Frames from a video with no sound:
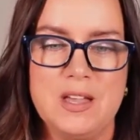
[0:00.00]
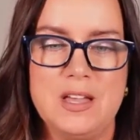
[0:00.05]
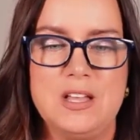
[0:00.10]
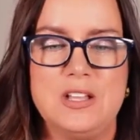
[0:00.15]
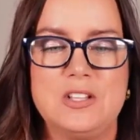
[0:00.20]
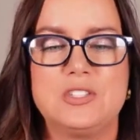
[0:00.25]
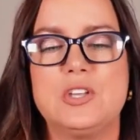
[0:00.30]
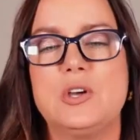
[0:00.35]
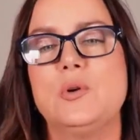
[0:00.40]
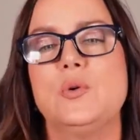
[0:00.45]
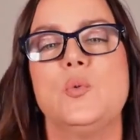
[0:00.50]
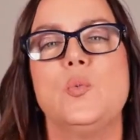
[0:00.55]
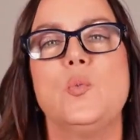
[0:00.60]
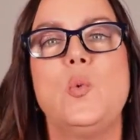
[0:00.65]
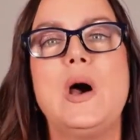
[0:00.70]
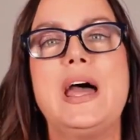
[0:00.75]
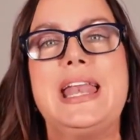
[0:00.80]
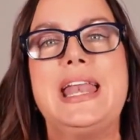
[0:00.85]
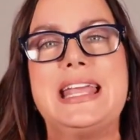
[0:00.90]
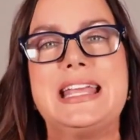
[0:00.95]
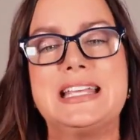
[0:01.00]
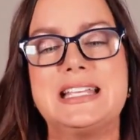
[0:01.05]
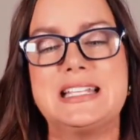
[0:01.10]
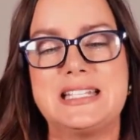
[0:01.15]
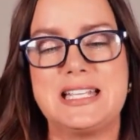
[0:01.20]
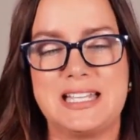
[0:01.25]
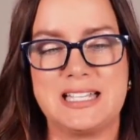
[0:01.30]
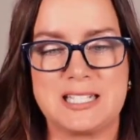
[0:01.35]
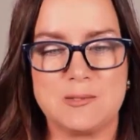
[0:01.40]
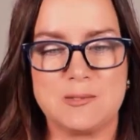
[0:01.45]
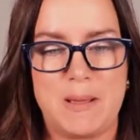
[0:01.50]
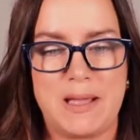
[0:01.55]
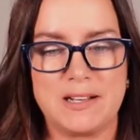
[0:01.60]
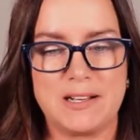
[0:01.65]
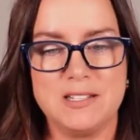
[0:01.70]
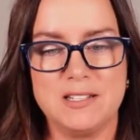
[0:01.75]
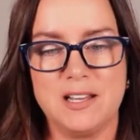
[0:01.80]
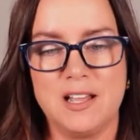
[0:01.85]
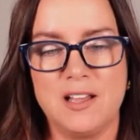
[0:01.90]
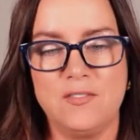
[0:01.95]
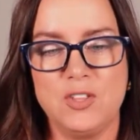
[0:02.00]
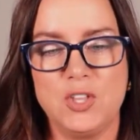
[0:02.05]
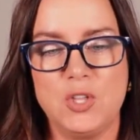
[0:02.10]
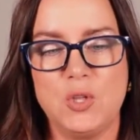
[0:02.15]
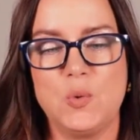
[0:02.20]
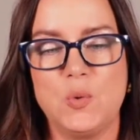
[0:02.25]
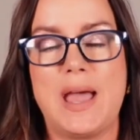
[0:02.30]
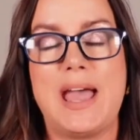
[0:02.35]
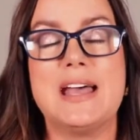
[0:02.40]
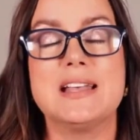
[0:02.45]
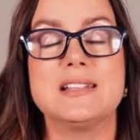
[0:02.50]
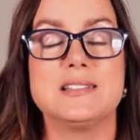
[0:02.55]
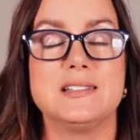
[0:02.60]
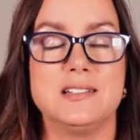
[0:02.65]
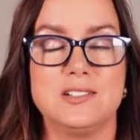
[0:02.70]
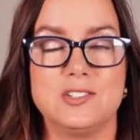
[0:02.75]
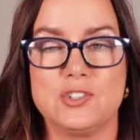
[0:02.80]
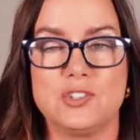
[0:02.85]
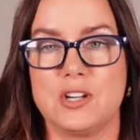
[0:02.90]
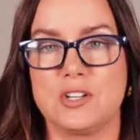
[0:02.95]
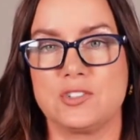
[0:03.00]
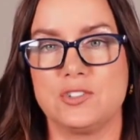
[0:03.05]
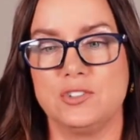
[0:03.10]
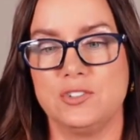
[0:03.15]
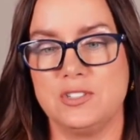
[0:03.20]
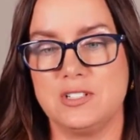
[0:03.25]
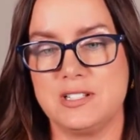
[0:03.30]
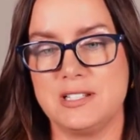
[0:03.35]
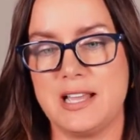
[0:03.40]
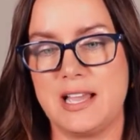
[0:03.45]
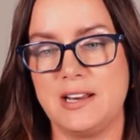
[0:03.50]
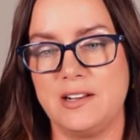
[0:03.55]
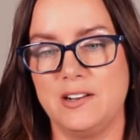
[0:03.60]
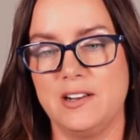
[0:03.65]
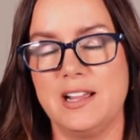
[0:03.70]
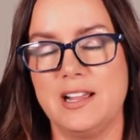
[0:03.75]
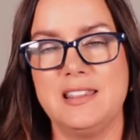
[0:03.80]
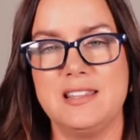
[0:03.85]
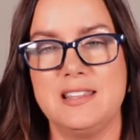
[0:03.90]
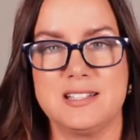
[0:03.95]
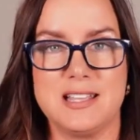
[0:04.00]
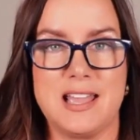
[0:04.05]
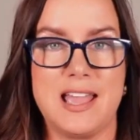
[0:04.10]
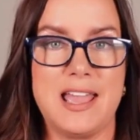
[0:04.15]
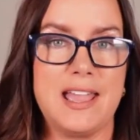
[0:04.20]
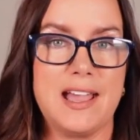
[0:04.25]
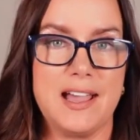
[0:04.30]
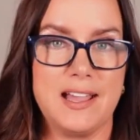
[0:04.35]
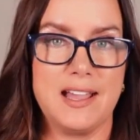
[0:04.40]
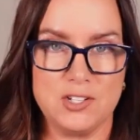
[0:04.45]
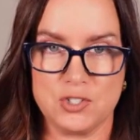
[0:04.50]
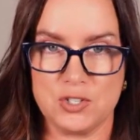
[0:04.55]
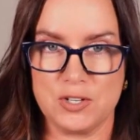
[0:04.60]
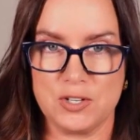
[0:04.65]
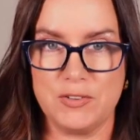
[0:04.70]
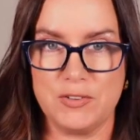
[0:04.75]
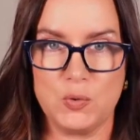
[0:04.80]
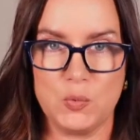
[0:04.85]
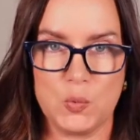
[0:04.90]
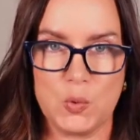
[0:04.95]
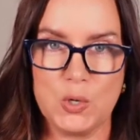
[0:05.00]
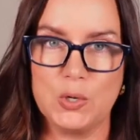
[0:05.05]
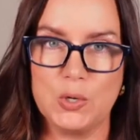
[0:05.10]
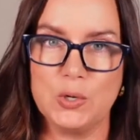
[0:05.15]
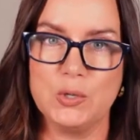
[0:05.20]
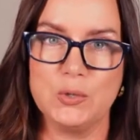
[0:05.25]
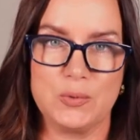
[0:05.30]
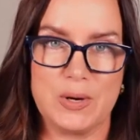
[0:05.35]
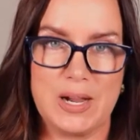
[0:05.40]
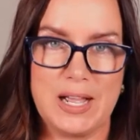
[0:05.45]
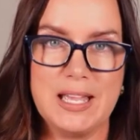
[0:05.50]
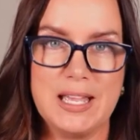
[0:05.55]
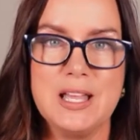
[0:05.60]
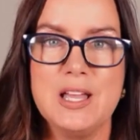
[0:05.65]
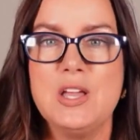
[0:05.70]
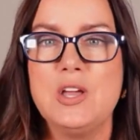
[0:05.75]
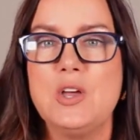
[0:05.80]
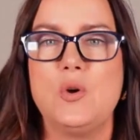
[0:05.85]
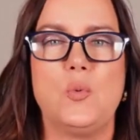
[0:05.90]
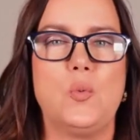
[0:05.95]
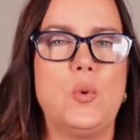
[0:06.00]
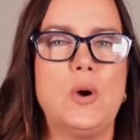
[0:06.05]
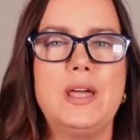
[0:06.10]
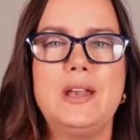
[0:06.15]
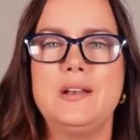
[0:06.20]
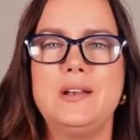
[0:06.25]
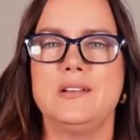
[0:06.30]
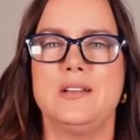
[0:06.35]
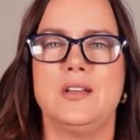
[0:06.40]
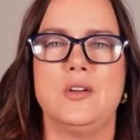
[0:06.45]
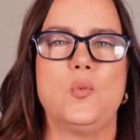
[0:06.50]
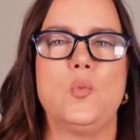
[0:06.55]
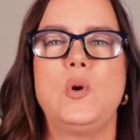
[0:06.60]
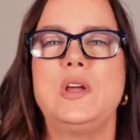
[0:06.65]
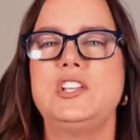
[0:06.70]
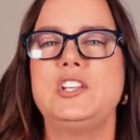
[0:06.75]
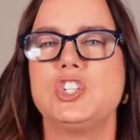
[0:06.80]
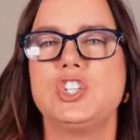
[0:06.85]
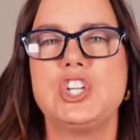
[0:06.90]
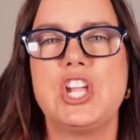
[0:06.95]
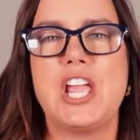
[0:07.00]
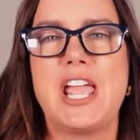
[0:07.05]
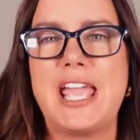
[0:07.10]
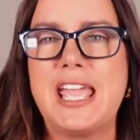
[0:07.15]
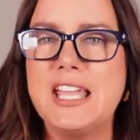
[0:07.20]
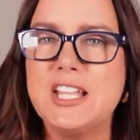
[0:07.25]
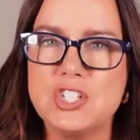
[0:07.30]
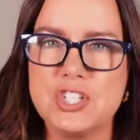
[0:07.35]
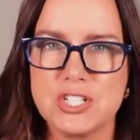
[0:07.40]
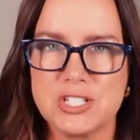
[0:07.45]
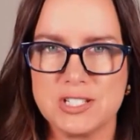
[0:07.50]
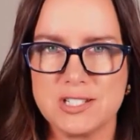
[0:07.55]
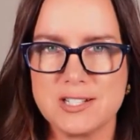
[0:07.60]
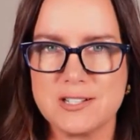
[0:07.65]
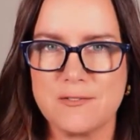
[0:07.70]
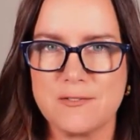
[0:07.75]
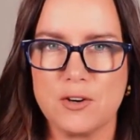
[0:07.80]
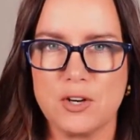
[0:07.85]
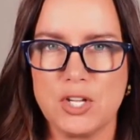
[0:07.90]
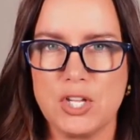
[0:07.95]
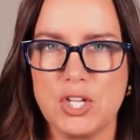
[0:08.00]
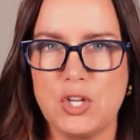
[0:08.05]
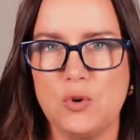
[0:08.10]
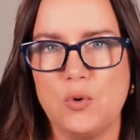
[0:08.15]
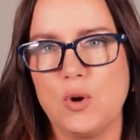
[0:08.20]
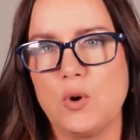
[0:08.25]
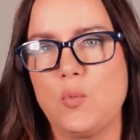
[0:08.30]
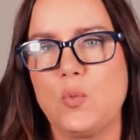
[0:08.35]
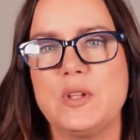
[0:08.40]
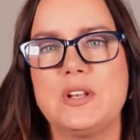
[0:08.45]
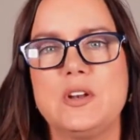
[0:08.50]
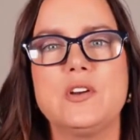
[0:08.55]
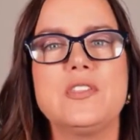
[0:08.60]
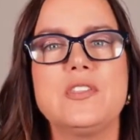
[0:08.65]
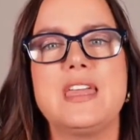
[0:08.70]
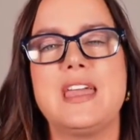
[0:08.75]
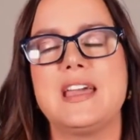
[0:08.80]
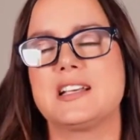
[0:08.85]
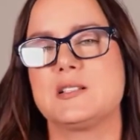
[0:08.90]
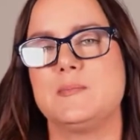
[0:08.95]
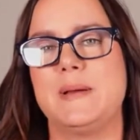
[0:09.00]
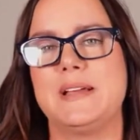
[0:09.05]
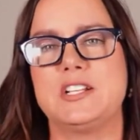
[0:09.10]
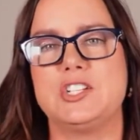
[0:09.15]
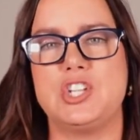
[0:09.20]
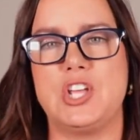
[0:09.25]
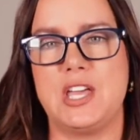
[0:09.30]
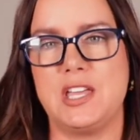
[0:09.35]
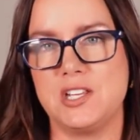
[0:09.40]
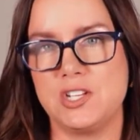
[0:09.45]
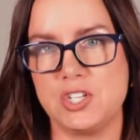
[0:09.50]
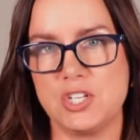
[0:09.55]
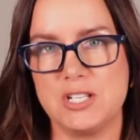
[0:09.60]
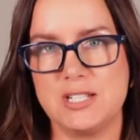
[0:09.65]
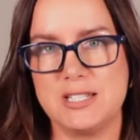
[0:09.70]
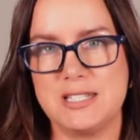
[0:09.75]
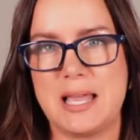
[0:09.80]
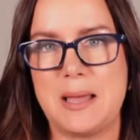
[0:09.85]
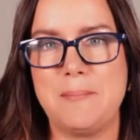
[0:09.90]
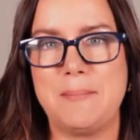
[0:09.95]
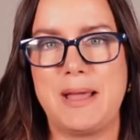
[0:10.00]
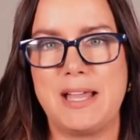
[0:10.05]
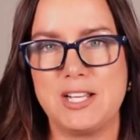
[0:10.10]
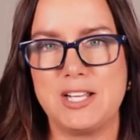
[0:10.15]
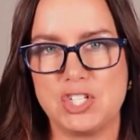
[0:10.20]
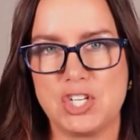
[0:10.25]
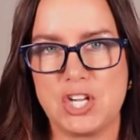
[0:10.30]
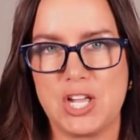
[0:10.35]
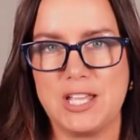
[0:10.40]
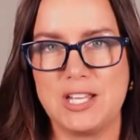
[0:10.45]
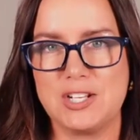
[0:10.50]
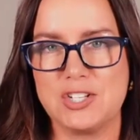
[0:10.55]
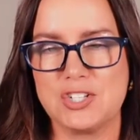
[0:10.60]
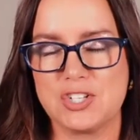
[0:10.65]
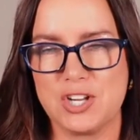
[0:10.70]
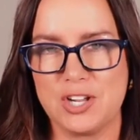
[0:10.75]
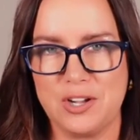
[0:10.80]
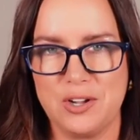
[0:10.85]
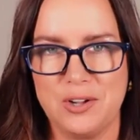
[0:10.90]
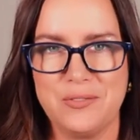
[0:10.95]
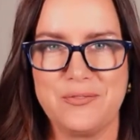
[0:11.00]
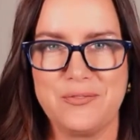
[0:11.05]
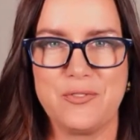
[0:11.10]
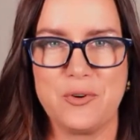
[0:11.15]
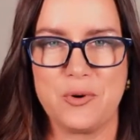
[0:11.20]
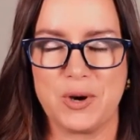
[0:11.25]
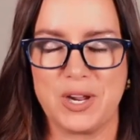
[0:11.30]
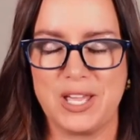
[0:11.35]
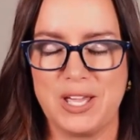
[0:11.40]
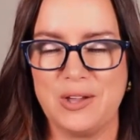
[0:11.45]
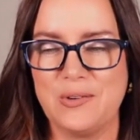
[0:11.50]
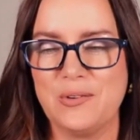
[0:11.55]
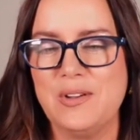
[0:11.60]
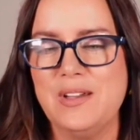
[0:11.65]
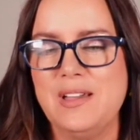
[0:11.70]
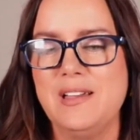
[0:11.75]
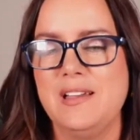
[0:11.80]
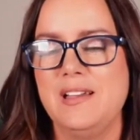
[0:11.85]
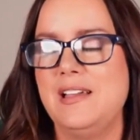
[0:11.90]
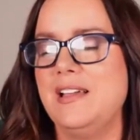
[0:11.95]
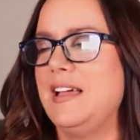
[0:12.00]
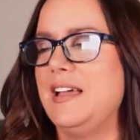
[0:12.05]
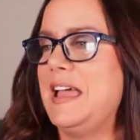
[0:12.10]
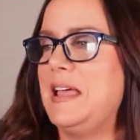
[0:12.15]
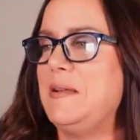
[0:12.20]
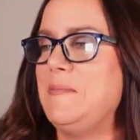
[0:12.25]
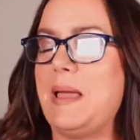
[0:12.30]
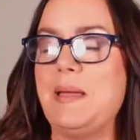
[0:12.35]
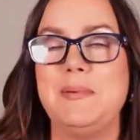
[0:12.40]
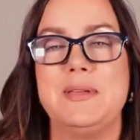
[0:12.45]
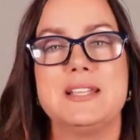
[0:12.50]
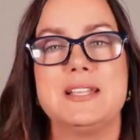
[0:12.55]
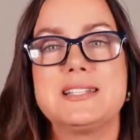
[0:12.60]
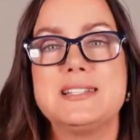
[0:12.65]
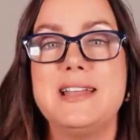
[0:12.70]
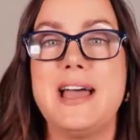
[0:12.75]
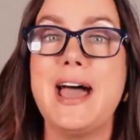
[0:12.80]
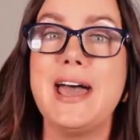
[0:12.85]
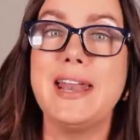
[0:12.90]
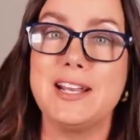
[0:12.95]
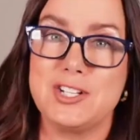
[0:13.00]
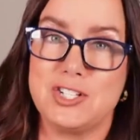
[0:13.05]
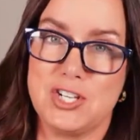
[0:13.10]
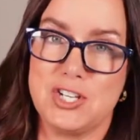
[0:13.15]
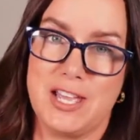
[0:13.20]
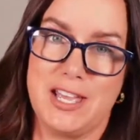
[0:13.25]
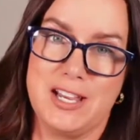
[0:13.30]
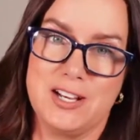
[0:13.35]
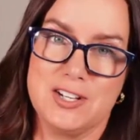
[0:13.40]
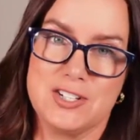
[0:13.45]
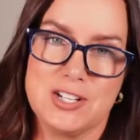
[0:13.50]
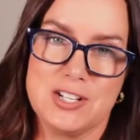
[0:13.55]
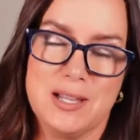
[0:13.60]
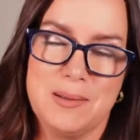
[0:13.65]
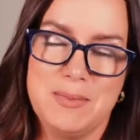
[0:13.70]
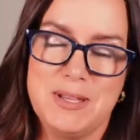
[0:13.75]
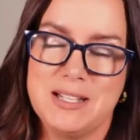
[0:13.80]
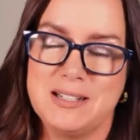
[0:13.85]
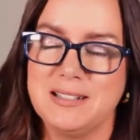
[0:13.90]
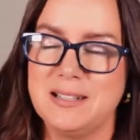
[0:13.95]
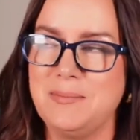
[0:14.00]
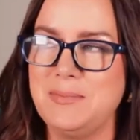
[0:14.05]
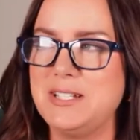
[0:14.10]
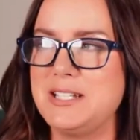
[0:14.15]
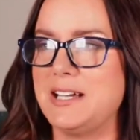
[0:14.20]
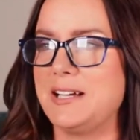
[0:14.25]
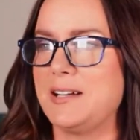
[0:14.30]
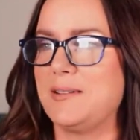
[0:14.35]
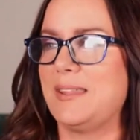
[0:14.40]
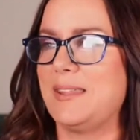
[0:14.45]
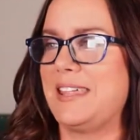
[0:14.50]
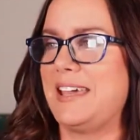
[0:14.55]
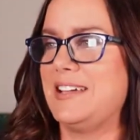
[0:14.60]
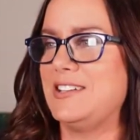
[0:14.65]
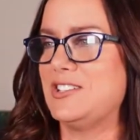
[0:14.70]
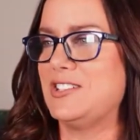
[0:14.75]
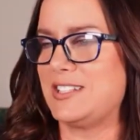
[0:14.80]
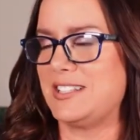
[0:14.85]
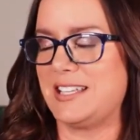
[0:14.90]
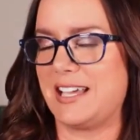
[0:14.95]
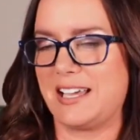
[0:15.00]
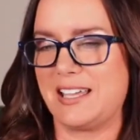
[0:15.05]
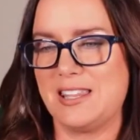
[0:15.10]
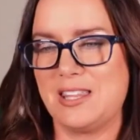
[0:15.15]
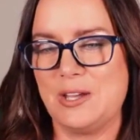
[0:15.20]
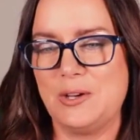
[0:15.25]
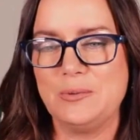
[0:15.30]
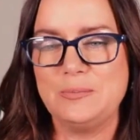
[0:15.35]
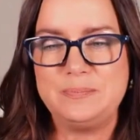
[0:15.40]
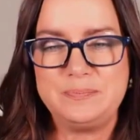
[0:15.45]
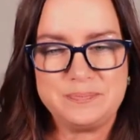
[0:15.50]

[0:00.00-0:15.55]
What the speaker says: So, what is expected of you as an instructional designer in this AI driven world, right? What changes for you or what are the expectations that might change for you? And maybe it's not a change. Let me talk about that in just a second though.